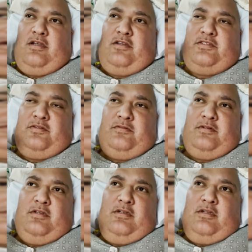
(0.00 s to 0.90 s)
also
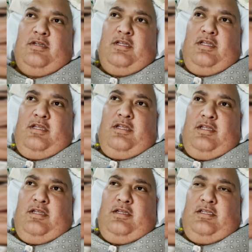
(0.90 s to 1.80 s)

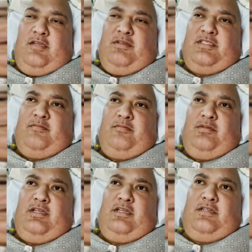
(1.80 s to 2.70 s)
give me some
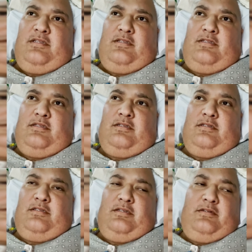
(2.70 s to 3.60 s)
blood to